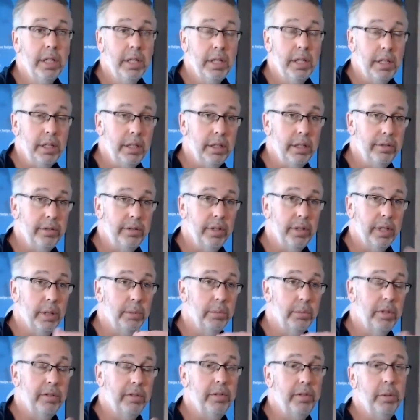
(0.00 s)
is the
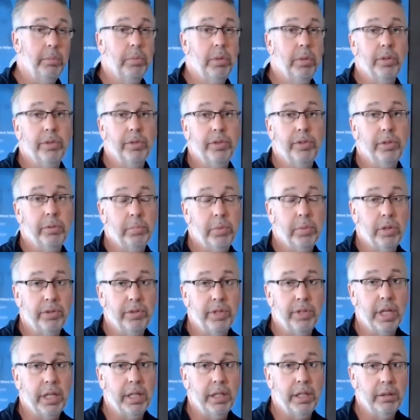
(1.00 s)
number of impulses per
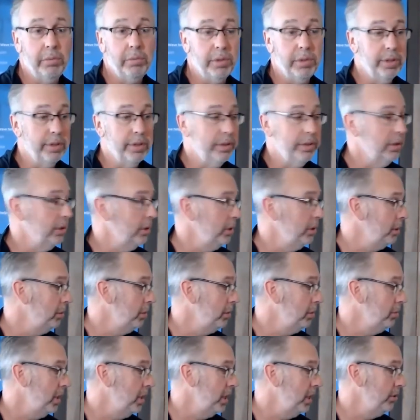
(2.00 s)
second, which is going to
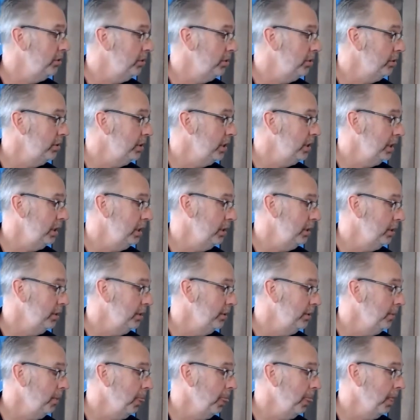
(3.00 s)
be measured
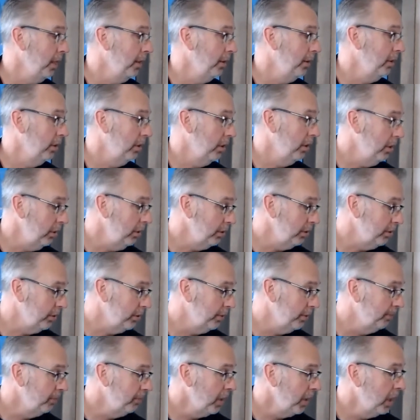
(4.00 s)
in
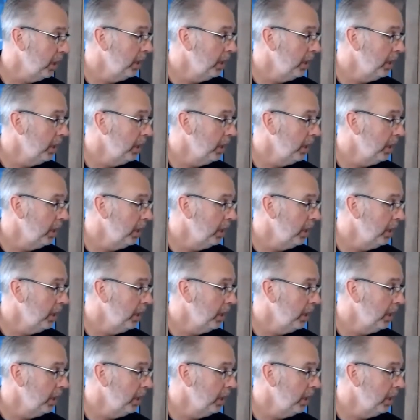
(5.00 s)
hertz.